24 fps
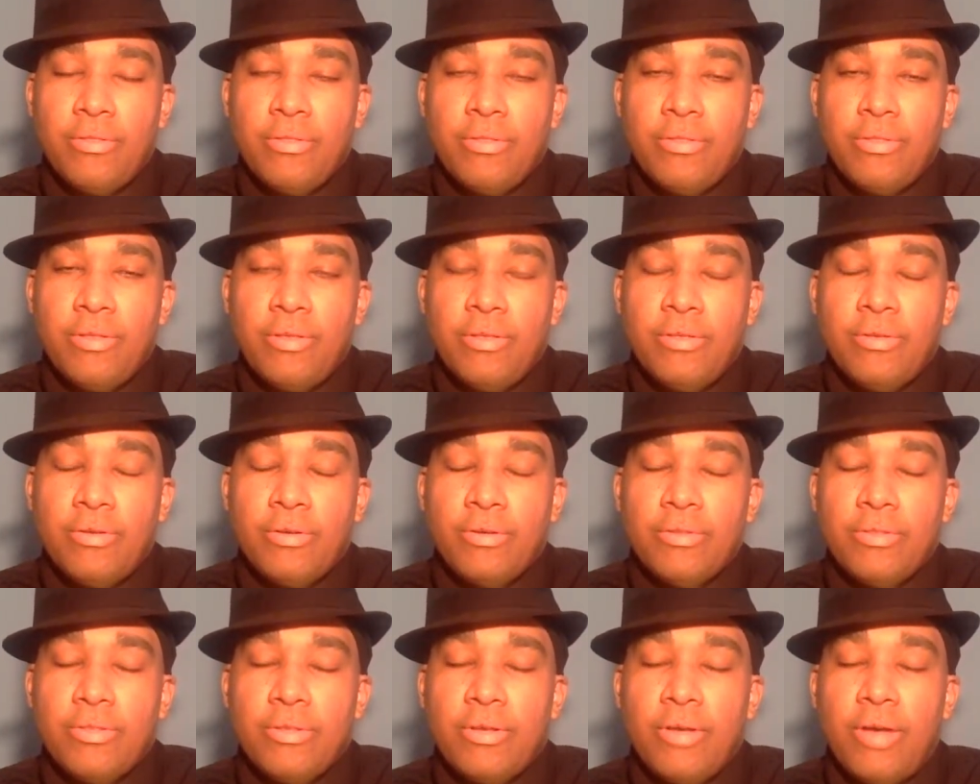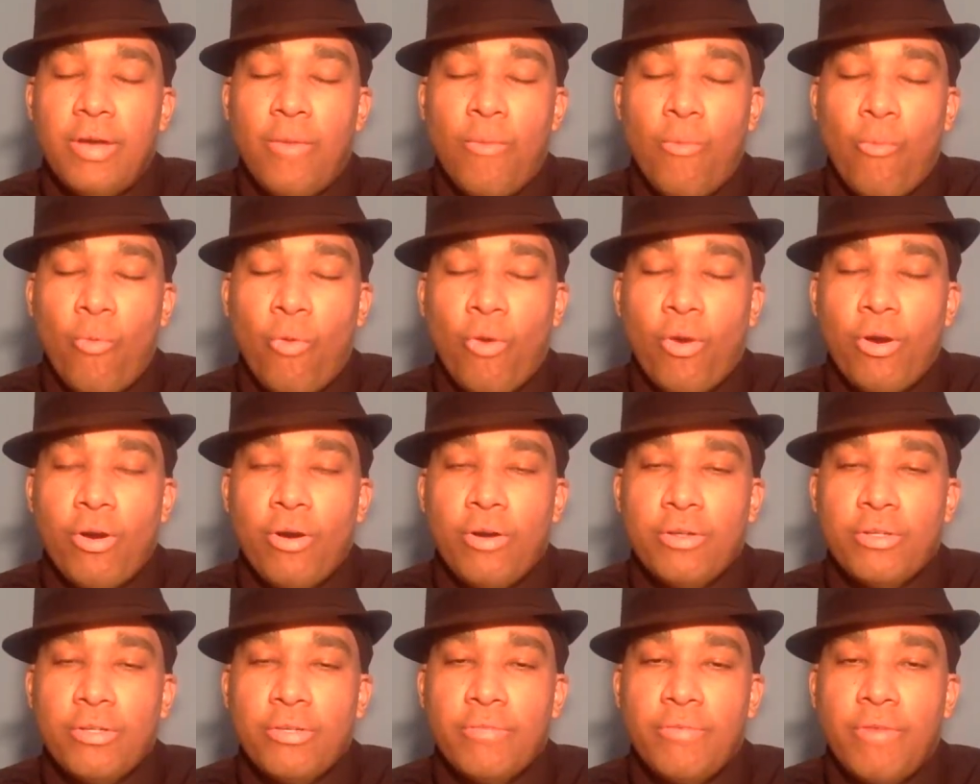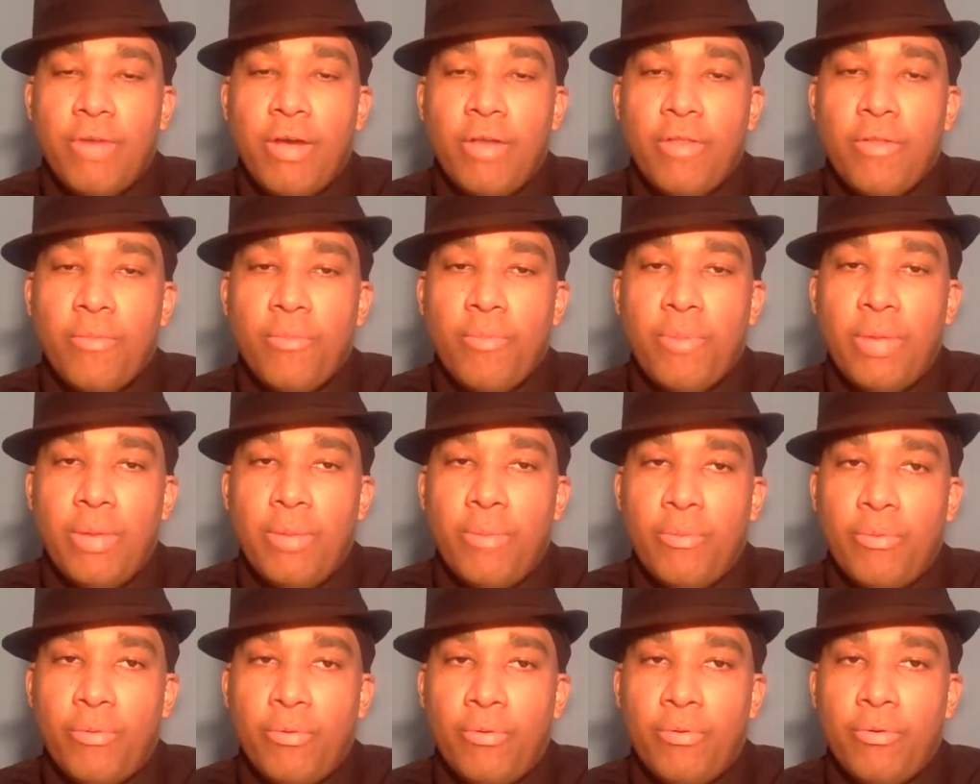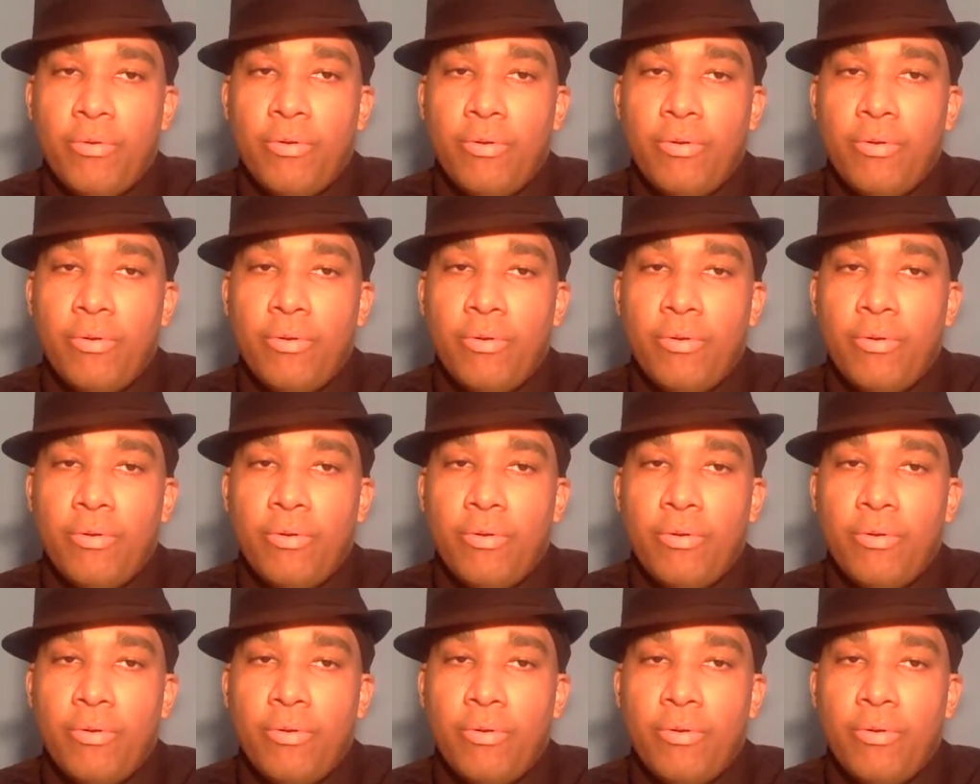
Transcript: he took the words of other people,